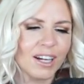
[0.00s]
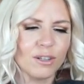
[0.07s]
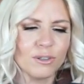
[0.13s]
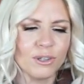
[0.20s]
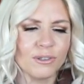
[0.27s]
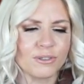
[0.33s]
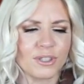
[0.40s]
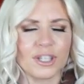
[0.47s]
I don't
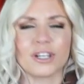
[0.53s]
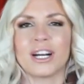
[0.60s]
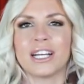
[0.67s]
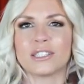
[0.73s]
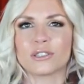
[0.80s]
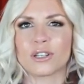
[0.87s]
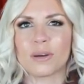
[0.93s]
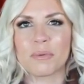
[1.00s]
know if trucker
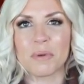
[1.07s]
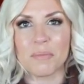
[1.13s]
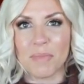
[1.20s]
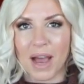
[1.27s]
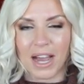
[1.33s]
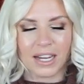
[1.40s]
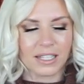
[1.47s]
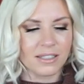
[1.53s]
hats are coming
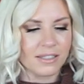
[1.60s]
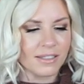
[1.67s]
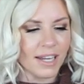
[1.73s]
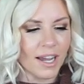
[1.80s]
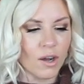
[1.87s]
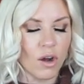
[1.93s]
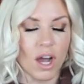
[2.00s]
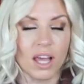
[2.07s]
back in
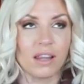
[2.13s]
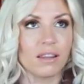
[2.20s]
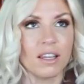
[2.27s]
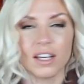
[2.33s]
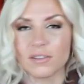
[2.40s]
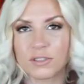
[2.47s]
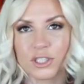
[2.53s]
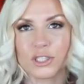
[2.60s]
style. I
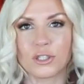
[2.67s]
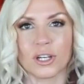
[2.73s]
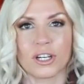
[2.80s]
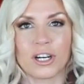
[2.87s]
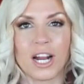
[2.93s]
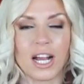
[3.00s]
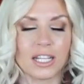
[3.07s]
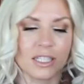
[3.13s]
loved
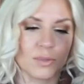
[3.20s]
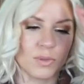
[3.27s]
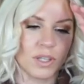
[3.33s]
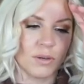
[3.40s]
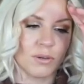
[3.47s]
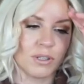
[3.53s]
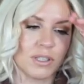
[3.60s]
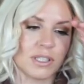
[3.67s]
trucker hats when
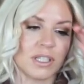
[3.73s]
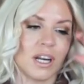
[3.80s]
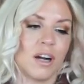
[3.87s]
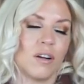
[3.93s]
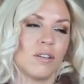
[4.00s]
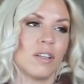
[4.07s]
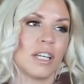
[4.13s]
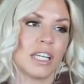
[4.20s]
they were in
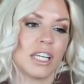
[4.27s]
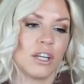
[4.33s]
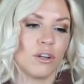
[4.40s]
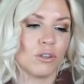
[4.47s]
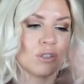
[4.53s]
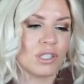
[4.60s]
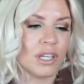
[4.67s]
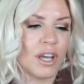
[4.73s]
style like
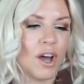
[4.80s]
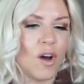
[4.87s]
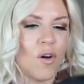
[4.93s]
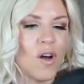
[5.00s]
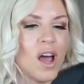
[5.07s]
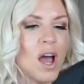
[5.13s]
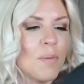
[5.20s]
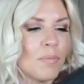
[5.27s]
years ago,
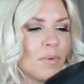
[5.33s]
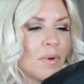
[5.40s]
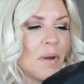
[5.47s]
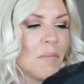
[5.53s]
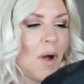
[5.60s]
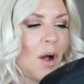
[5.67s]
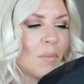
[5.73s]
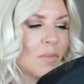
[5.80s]
but my
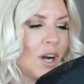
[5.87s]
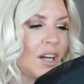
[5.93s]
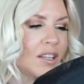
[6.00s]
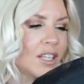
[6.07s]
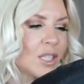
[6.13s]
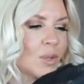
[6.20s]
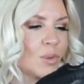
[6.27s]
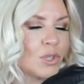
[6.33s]
mom got
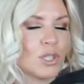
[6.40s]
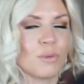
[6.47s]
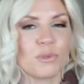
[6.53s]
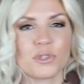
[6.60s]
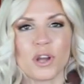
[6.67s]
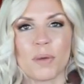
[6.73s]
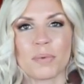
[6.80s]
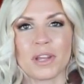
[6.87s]
this when she
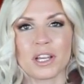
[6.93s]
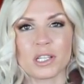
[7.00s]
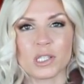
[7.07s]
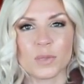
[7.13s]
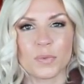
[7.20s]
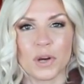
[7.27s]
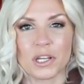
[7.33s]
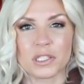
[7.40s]
was shopping at
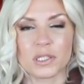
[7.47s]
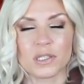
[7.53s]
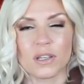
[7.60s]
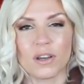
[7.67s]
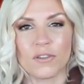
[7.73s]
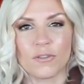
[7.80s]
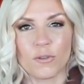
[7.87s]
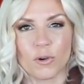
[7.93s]
Express
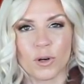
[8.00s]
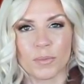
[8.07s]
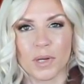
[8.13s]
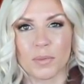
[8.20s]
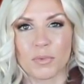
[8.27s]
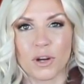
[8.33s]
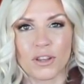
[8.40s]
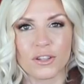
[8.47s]
for my
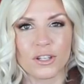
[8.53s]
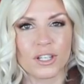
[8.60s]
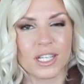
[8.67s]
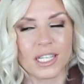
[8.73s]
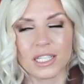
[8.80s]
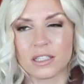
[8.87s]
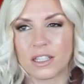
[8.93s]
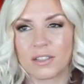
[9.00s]
brother.
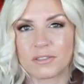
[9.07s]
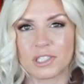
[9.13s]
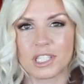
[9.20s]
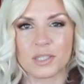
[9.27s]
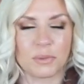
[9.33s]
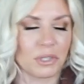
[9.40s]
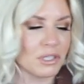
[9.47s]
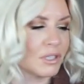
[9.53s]
He loves
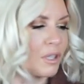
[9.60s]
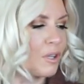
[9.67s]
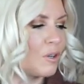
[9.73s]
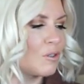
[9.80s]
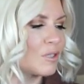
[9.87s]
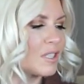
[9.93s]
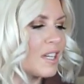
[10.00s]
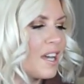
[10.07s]
Express
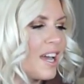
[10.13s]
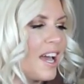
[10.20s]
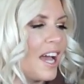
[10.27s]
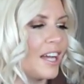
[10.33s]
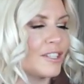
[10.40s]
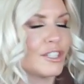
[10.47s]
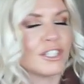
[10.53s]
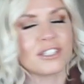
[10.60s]
clothes
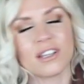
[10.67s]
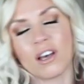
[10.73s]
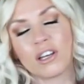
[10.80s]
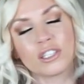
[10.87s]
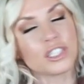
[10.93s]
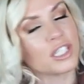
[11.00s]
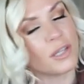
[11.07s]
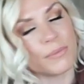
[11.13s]
and she saw
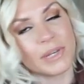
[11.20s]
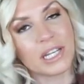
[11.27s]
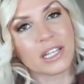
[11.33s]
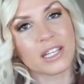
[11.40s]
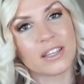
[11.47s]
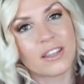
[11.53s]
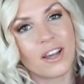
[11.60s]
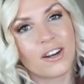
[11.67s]
it she
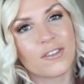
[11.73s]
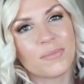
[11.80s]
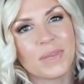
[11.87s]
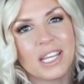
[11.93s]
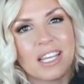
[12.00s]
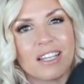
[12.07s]
immediately thought of me.